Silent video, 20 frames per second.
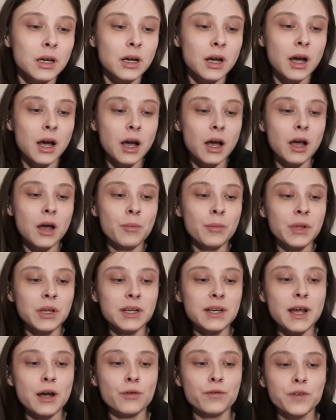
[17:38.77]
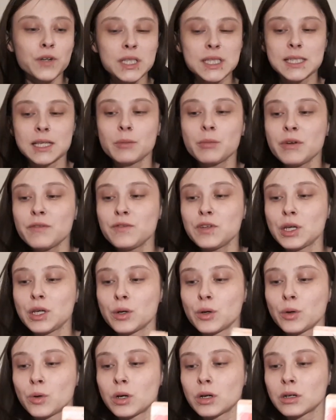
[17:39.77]
Now, for some of
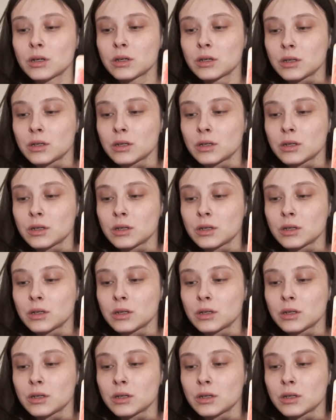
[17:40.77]
you,